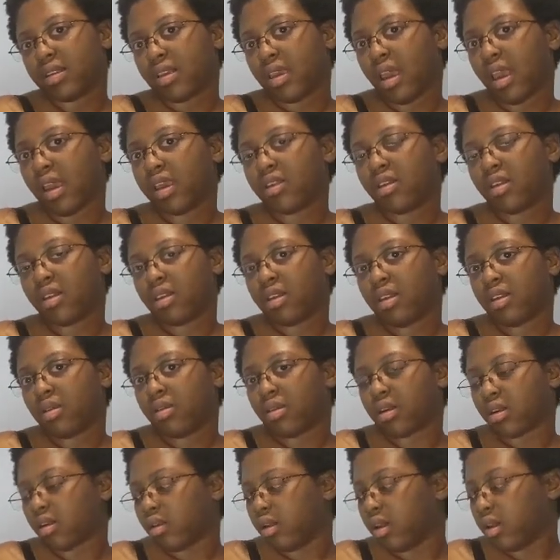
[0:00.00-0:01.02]
I just
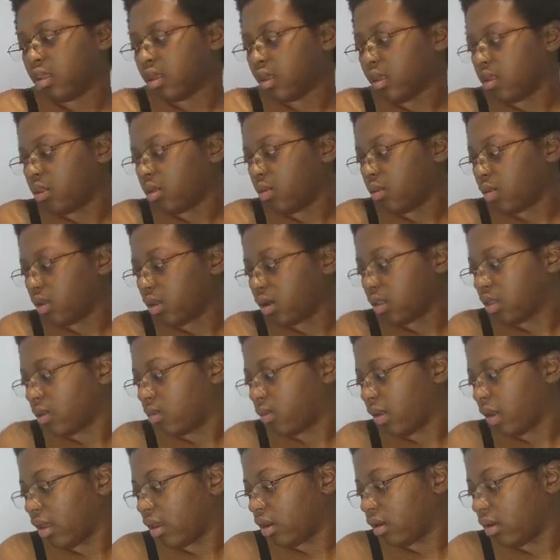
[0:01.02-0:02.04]
use grease because it works
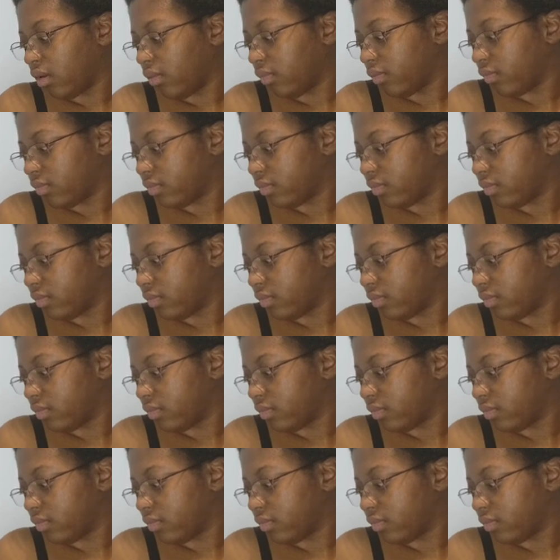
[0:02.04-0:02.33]
better